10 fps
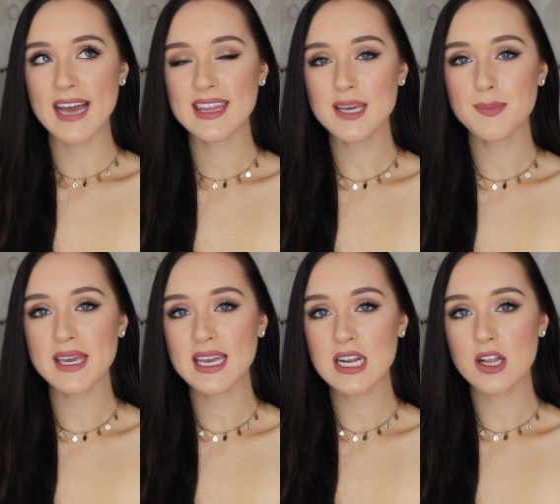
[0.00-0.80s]
I think
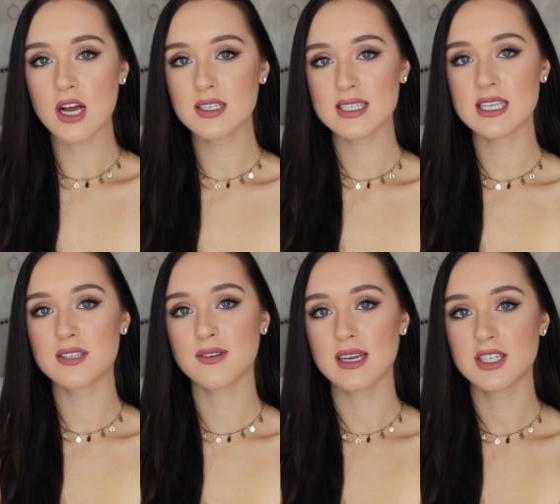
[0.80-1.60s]
being in a long
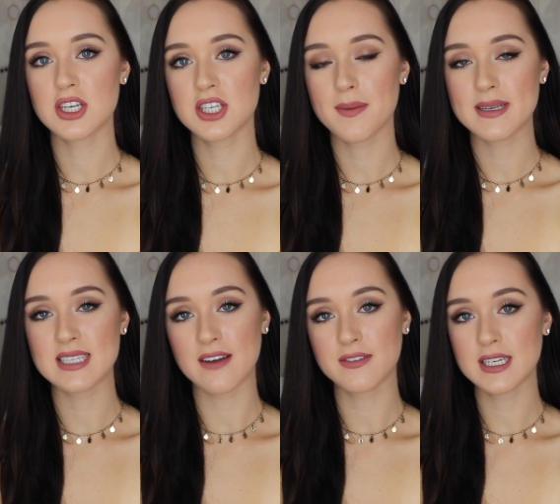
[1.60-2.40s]
distance relationship has
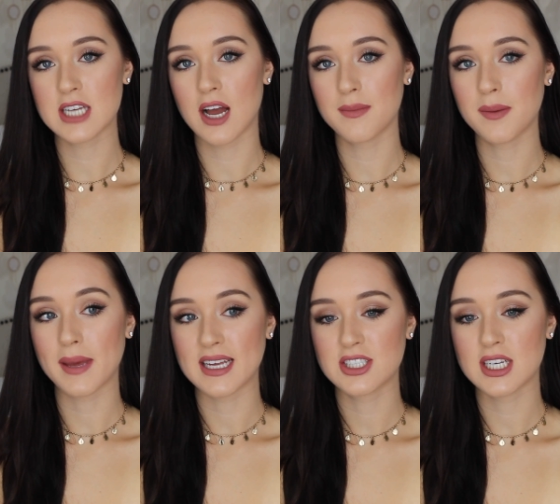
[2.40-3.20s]
definitely taught me
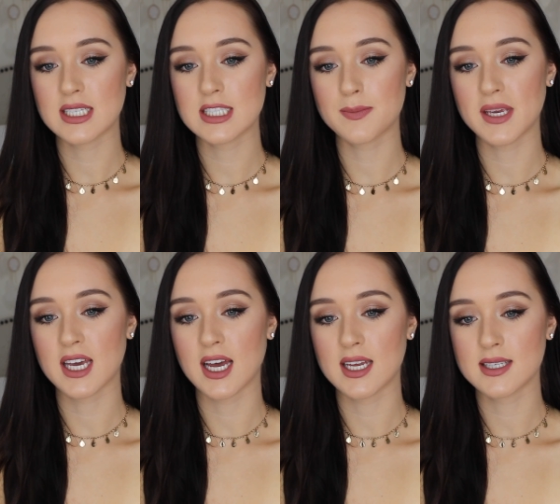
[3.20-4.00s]
patience,
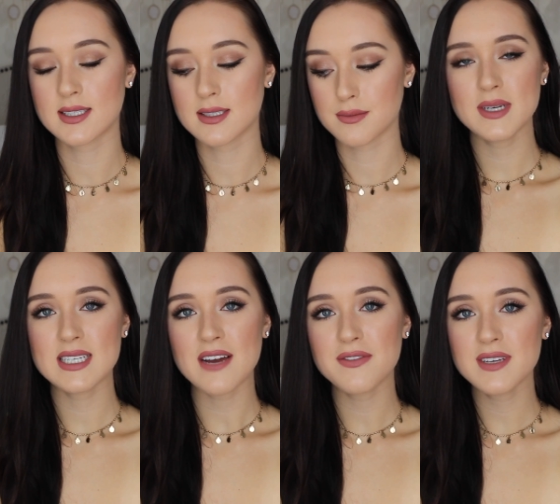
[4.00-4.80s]
because we
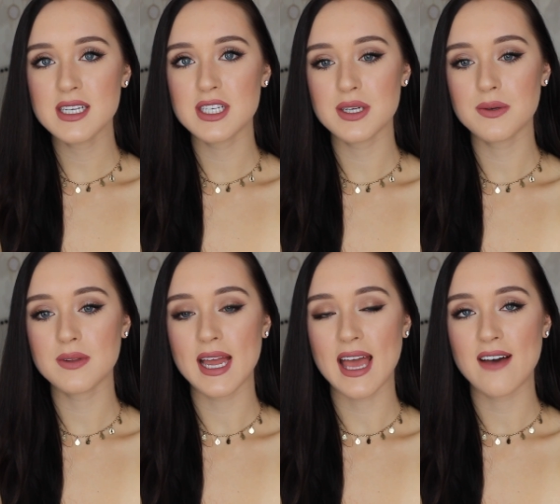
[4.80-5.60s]
definitely do
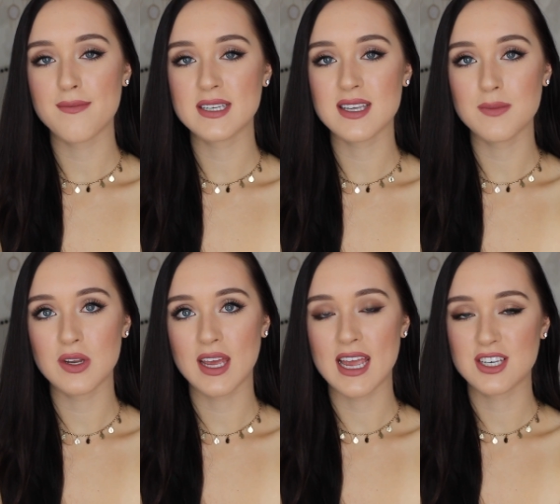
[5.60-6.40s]
like have
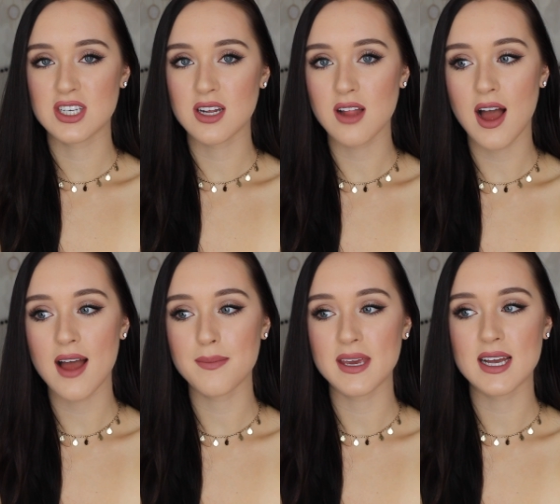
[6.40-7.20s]
miscommunication a
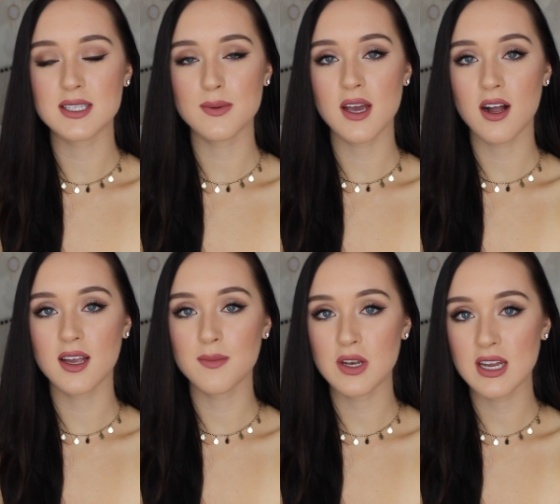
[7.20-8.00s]
lot, because we are
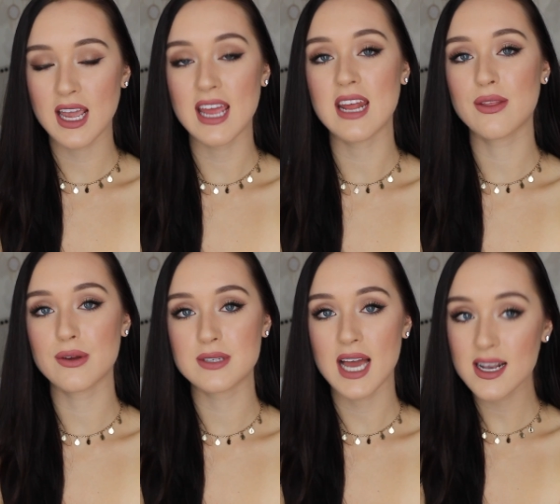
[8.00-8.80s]
communicating
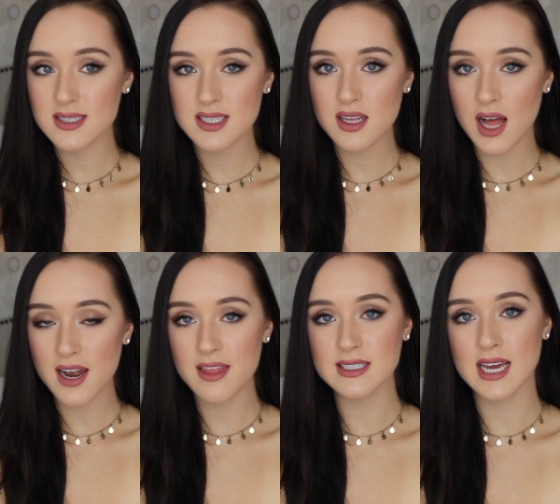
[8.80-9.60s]
through text a
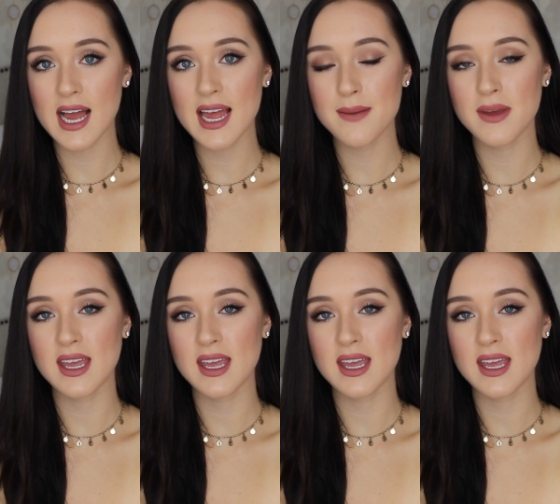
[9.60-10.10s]
lot of the time